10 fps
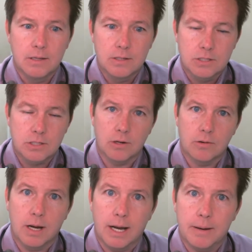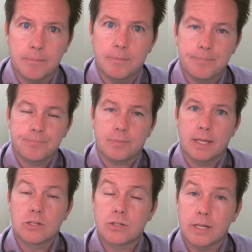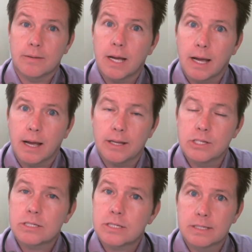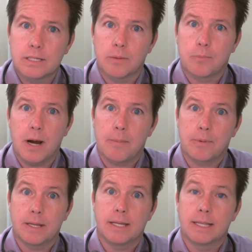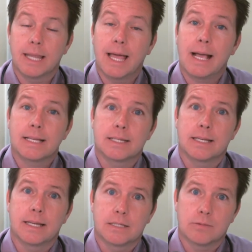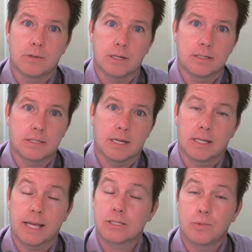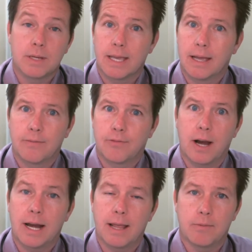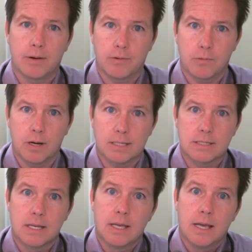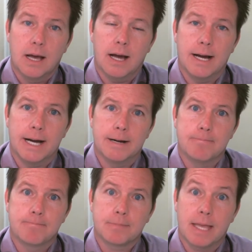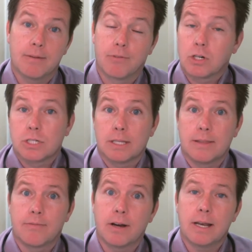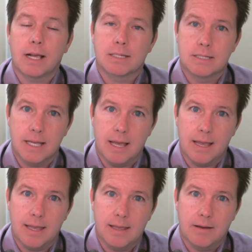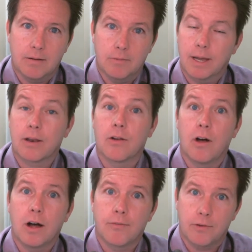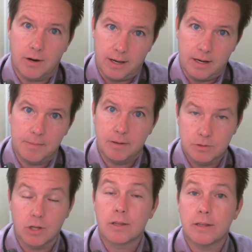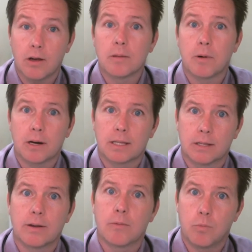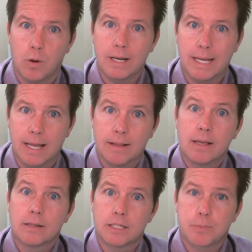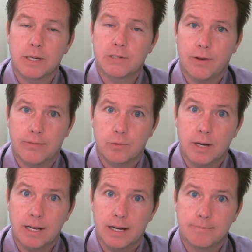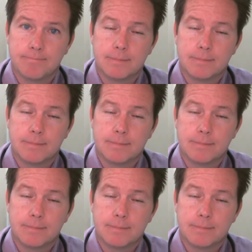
So interesting. I just listed a property last, I guess it was last weekend, Friday, whatever it was. And virtually the very next day, we got an offer on it. I mean, it was on the market literally one day. List price $529.